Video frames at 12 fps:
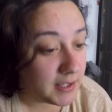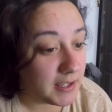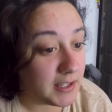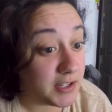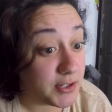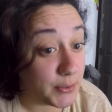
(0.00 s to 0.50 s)

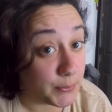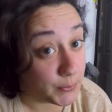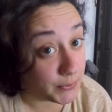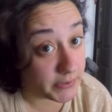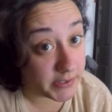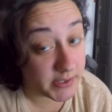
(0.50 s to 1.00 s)
in
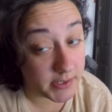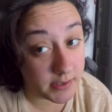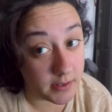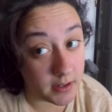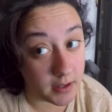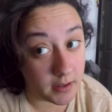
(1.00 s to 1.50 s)
total
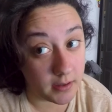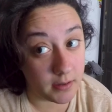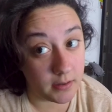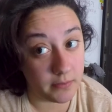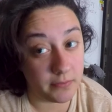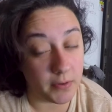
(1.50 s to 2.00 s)
this,
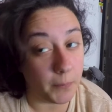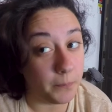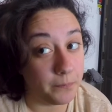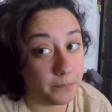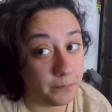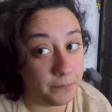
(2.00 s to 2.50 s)

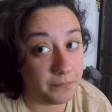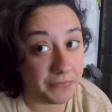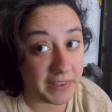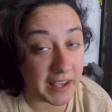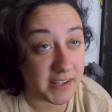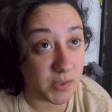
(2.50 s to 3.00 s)
from
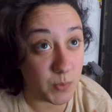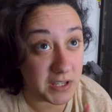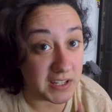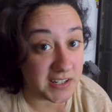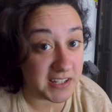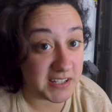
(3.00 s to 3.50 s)
last
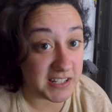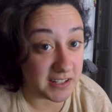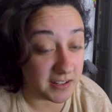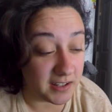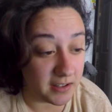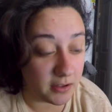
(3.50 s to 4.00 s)
weekend to
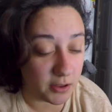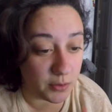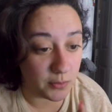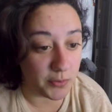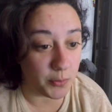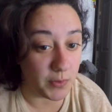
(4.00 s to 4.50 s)

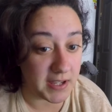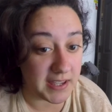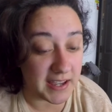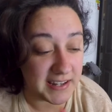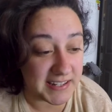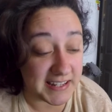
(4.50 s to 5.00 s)
through the week
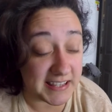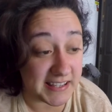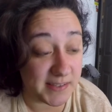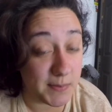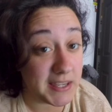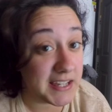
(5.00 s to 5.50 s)
and to
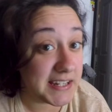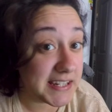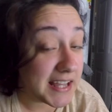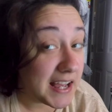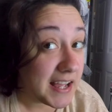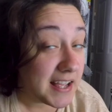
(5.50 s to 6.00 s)
this weekend.
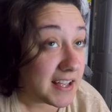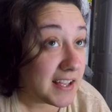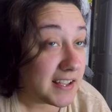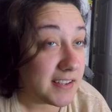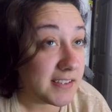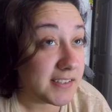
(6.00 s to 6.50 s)

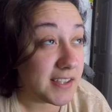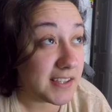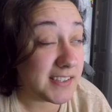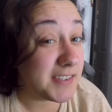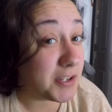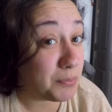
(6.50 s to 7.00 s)
So
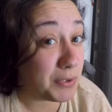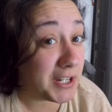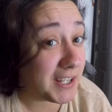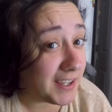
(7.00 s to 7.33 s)
that's still pretty